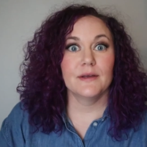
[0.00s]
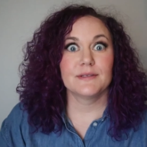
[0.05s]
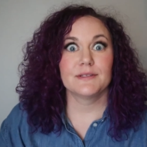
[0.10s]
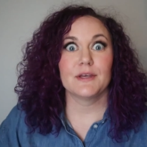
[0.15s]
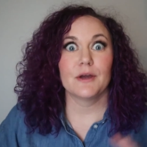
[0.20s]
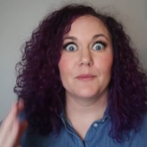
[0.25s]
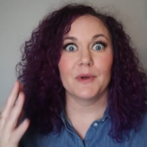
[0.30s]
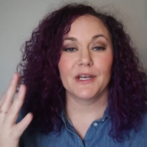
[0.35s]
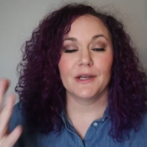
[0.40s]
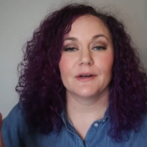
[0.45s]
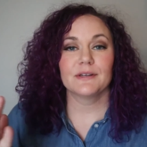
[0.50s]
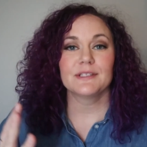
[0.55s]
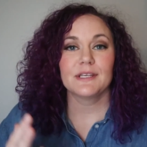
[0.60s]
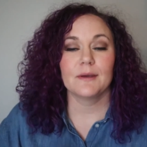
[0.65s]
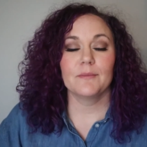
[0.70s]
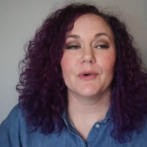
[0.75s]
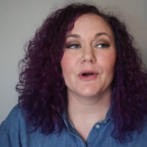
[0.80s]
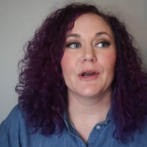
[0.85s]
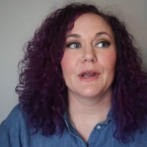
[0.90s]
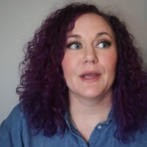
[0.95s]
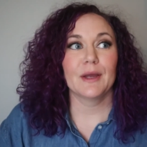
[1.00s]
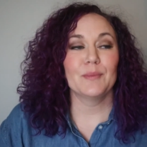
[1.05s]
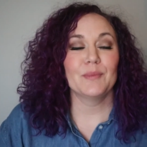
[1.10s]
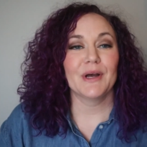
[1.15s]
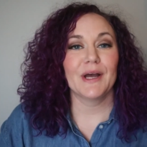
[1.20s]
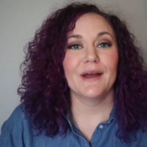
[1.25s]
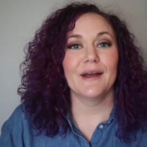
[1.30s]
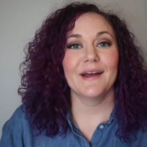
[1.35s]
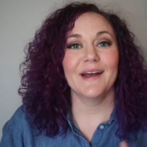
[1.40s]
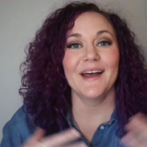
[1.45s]
So my dogs keep barking,
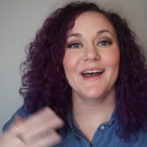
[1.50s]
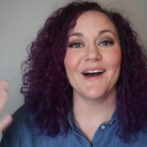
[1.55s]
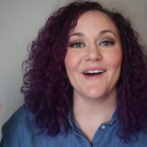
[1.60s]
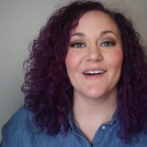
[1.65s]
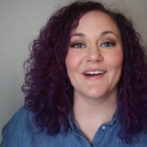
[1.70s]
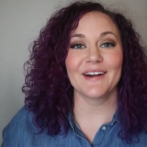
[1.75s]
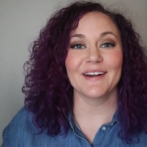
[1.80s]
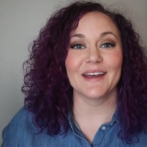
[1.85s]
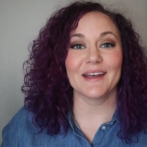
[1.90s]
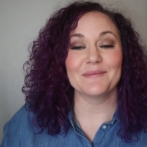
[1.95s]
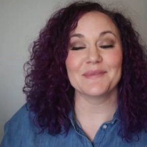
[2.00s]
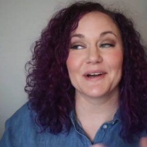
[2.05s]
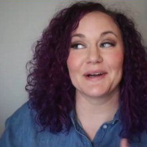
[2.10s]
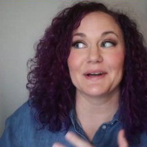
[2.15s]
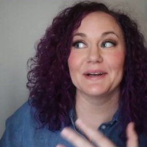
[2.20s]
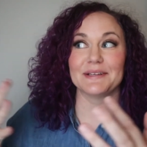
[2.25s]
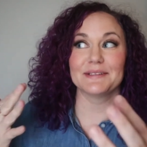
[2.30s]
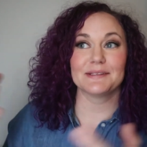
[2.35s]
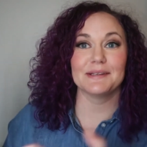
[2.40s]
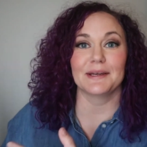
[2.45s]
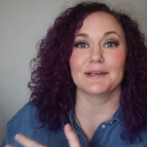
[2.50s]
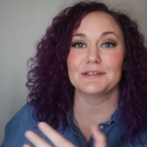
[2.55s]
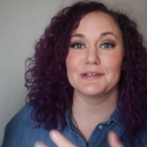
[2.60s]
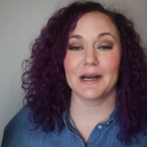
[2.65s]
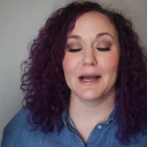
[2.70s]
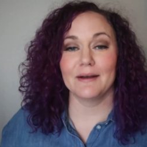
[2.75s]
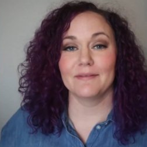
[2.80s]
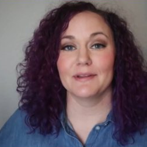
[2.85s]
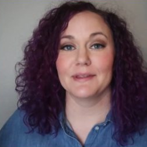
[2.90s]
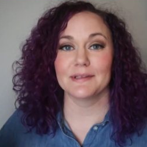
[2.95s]
but our neighbor is like
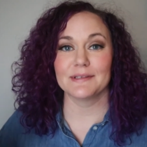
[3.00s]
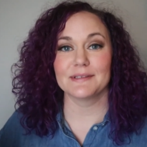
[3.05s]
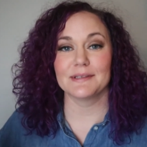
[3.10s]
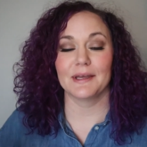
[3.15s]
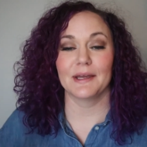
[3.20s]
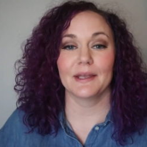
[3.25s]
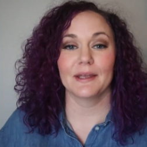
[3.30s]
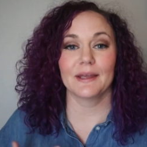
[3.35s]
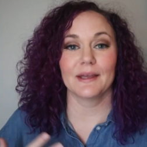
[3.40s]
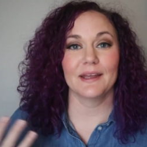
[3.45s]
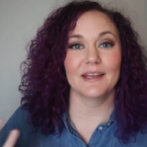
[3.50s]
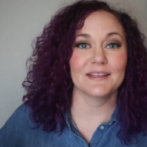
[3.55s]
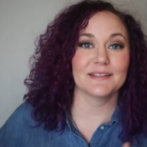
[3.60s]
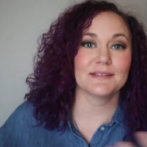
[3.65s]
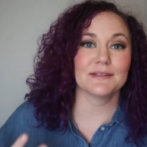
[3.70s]
driving this, like, a